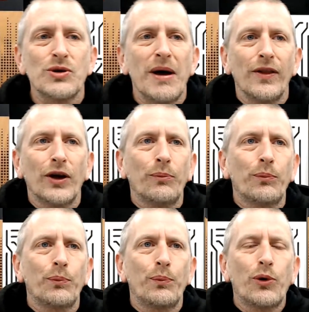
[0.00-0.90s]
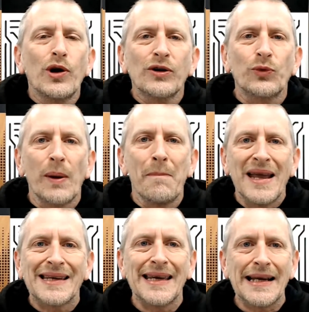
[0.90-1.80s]
about the products we're
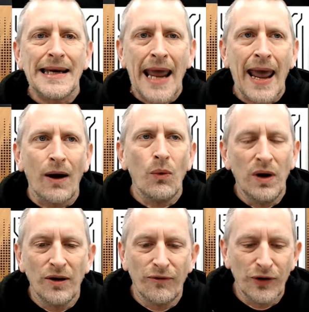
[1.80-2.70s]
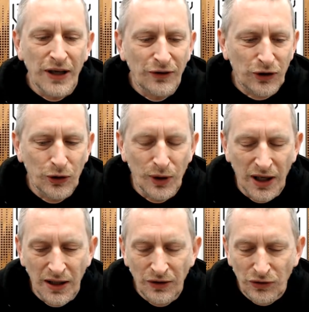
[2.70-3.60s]
making now for these
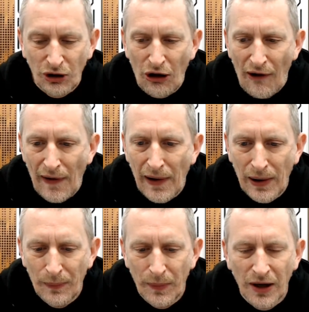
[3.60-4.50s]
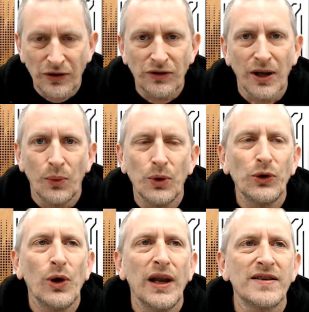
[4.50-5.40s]
Q&As. As I say, we'll
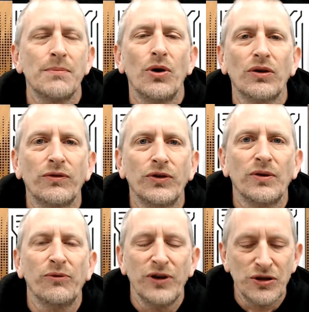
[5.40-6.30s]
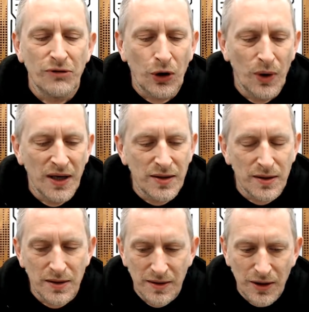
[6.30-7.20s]
do a letterbox for some feature
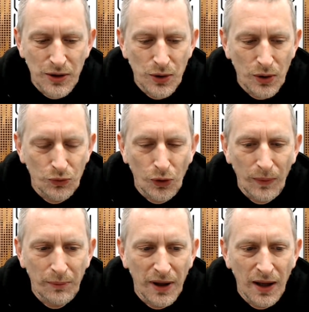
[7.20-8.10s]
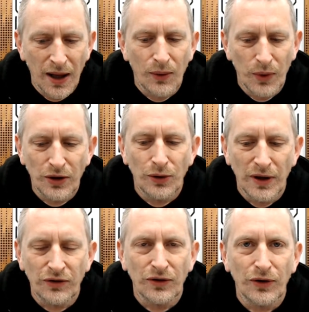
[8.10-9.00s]
requests, so you can drop them in there. We do
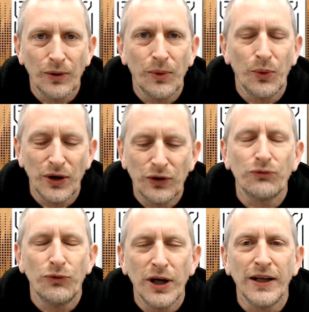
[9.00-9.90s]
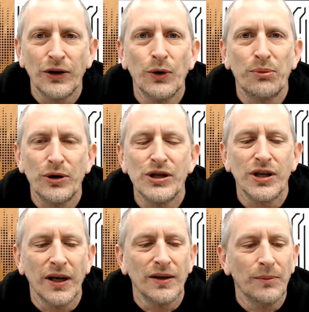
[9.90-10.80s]
listen to them. We really do
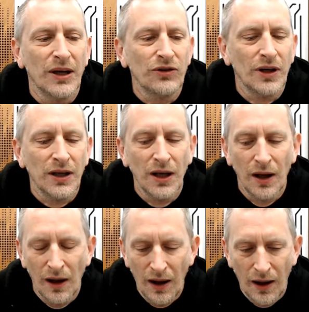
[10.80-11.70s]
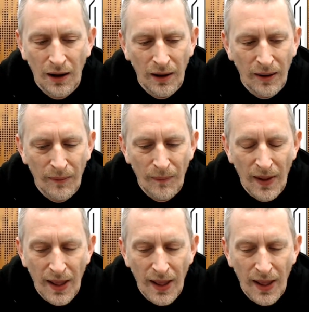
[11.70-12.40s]
appreciate them, actually. And